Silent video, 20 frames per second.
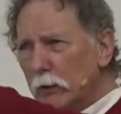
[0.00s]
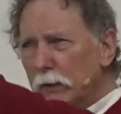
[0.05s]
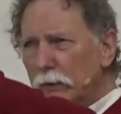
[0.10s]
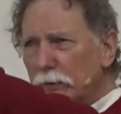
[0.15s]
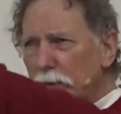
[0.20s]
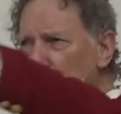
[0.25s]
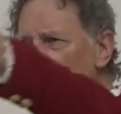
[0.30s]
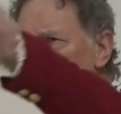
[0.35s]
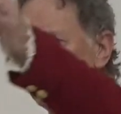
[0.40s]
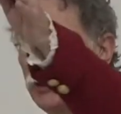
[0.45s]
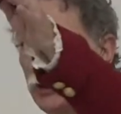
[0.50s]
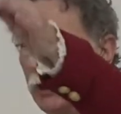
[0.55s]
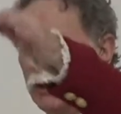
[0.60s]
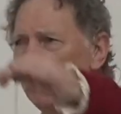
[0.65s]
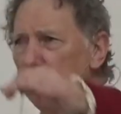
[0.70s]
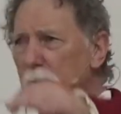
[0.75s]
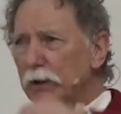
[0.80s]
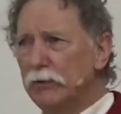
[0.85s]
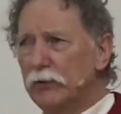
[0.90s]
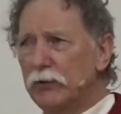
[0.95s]
these other
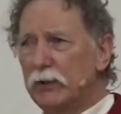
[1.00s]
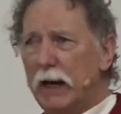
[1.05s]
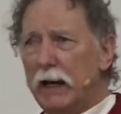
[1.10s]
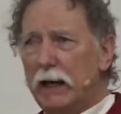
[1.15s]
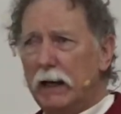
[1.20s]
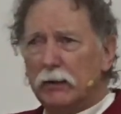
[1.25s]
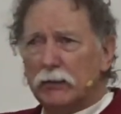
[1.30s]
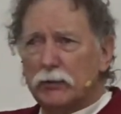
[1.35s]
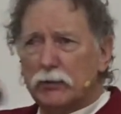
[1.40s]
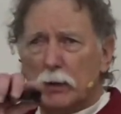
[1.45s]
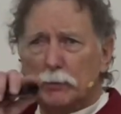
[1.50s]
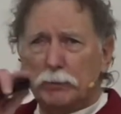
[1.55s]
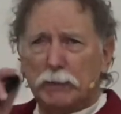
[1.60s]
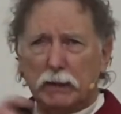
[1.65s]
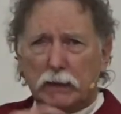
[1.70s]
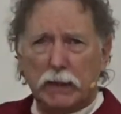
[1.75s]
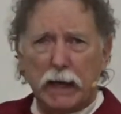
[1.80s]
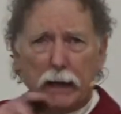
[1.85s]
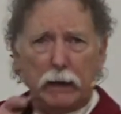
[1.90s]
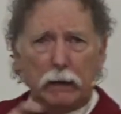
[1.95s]
gentlemen say? Is something
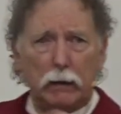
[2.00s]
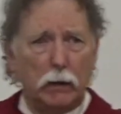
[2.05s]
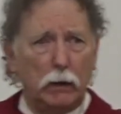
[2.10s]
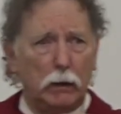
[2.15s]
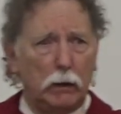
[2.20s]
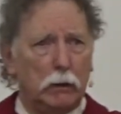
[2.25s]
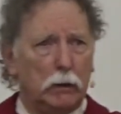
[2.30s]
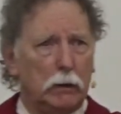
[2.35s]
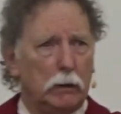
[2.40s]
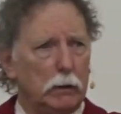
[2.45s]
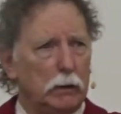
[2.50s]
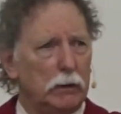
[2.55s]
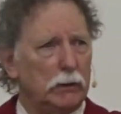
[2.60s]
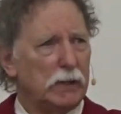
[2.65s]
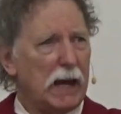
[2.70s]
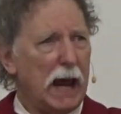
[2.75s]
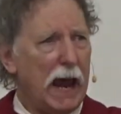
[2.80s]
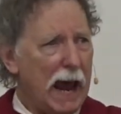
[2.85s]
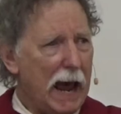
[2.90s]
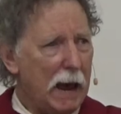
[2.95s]
that is
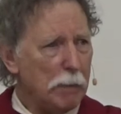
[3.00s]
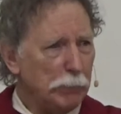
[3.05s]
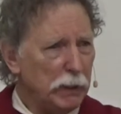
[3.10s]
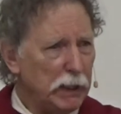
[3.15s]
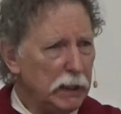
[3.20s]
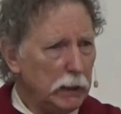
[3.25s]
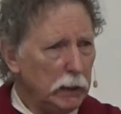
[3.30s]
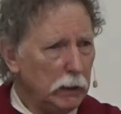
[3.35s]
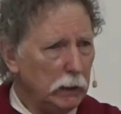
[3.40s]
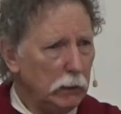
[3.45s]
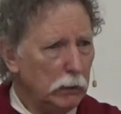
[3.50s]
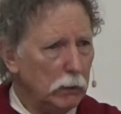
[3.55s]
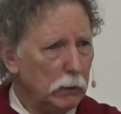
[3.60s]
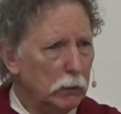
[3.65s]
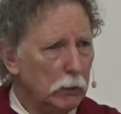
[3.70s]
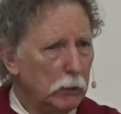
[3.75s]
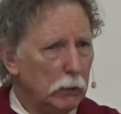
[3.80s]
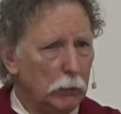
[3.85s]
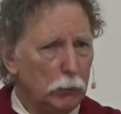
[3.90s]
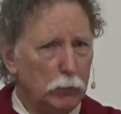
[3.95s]
happening
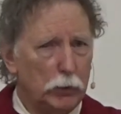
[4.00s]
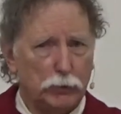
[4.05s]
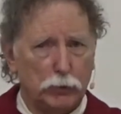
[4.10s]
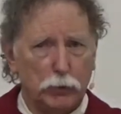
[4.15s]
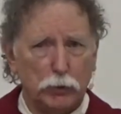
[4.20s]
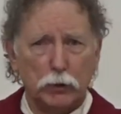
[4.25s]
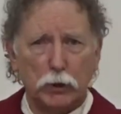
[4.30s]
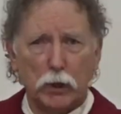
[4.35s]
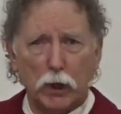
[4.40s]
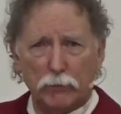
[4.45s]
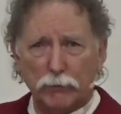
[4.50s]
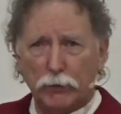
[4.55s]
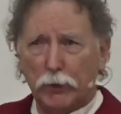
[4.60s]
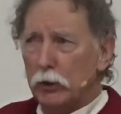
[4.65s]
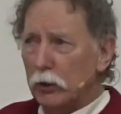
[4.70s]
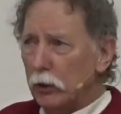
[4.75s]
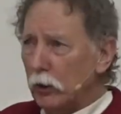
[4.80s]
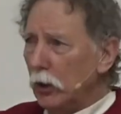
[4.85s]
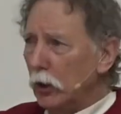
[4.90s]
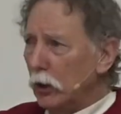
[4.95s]
with your
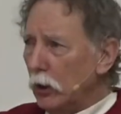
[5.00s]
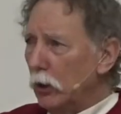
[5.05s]
governor?